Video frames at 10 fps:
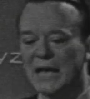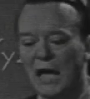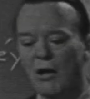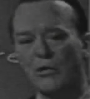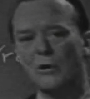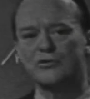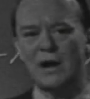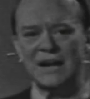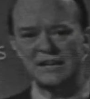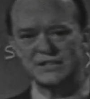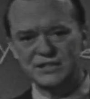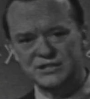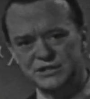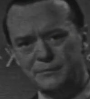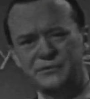how those writing
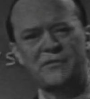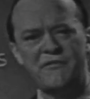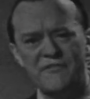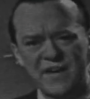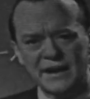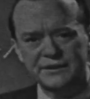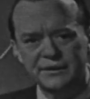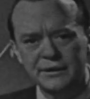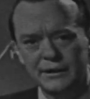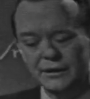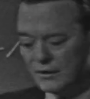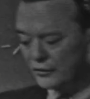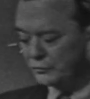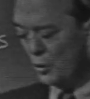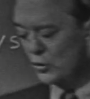systems fit
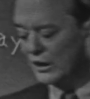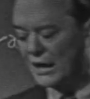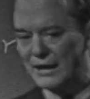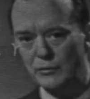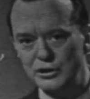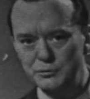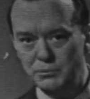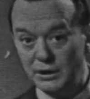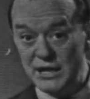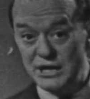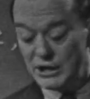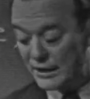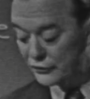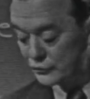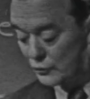the spoken language. Please
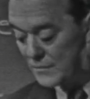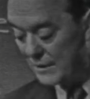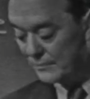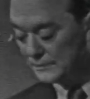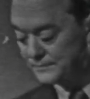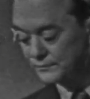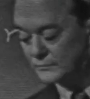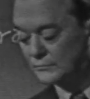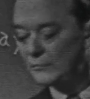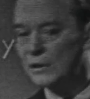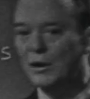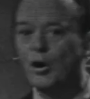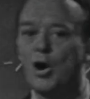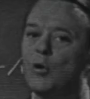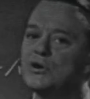let us remember that
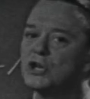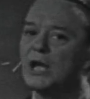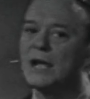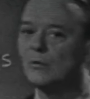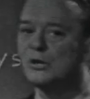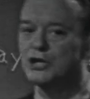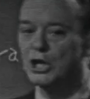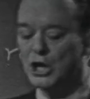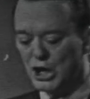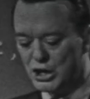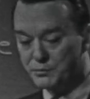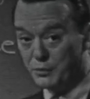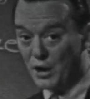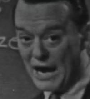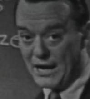always language is
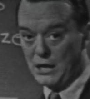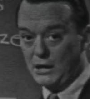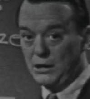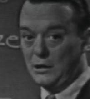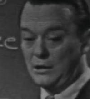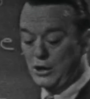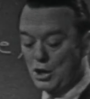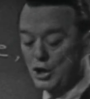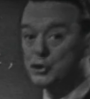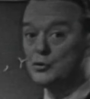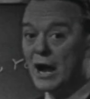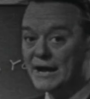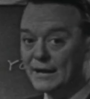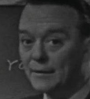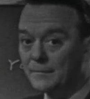prior to
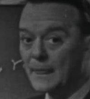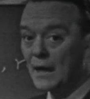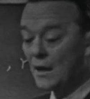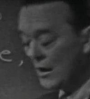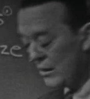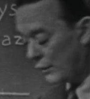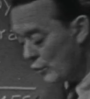writing, that